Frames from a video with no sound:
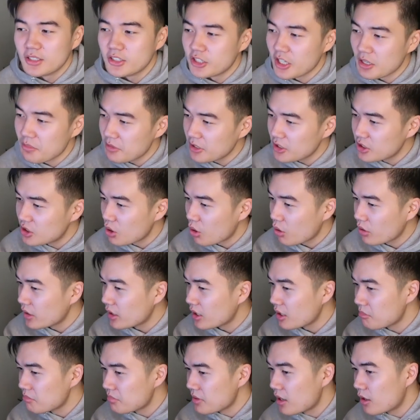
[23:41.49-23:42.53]
Jamie
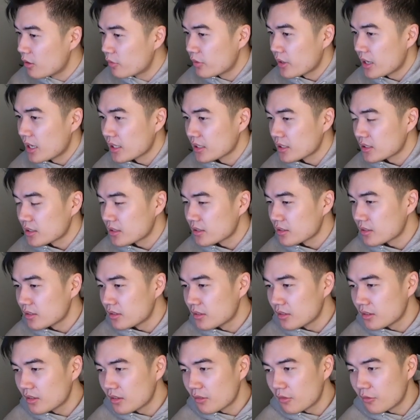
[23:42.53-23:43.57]
Dornan in Belfast
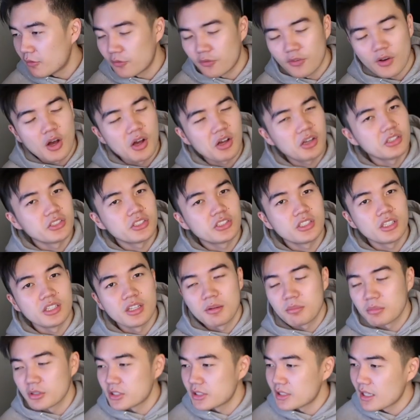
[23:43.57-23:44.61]
falls to
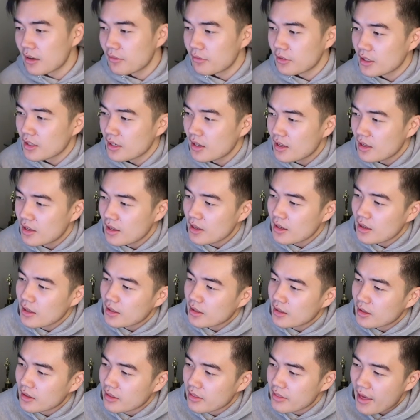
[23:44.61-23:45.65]
number 7.
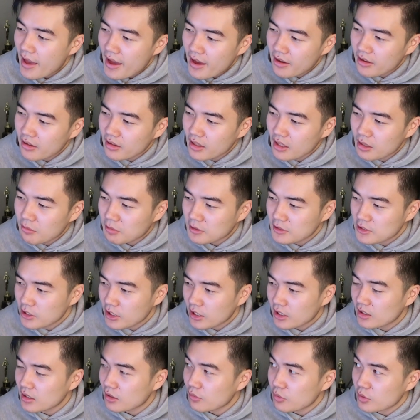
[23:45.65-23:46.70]
That, in
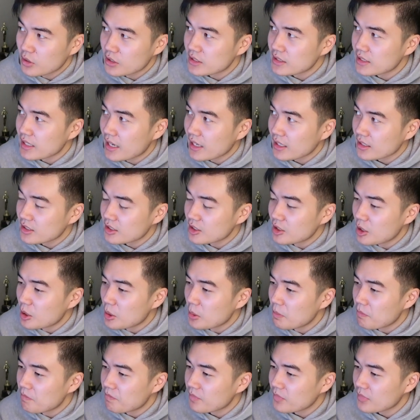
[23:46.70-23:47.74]
particular, for the SAG
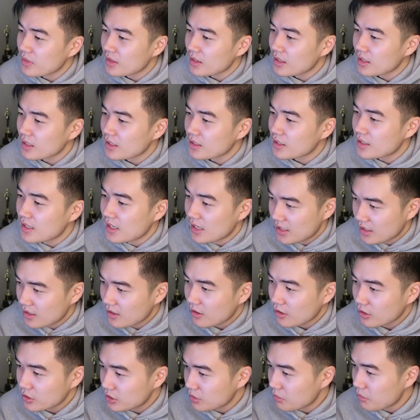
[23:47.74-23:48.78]
snub, kind of
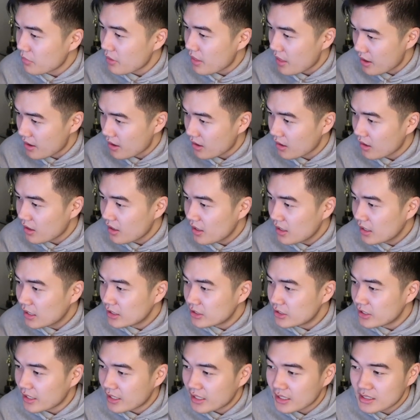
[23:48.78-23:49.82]
hurts him there.
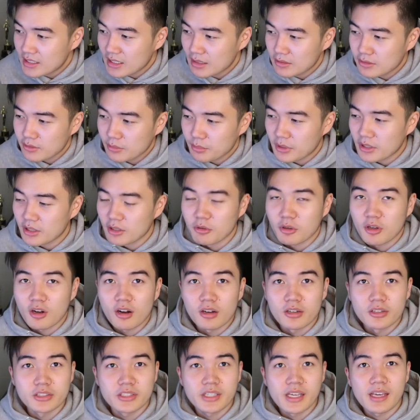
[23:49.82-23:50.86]
J.K. Simmons for being the
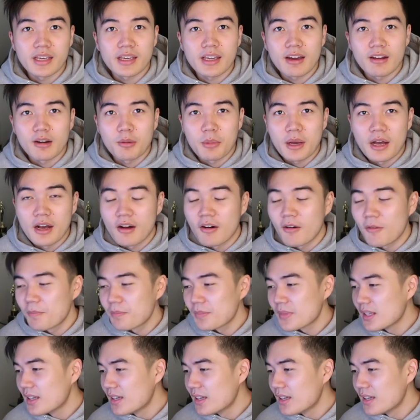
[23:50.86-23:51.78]
Ricardos, can't count him out.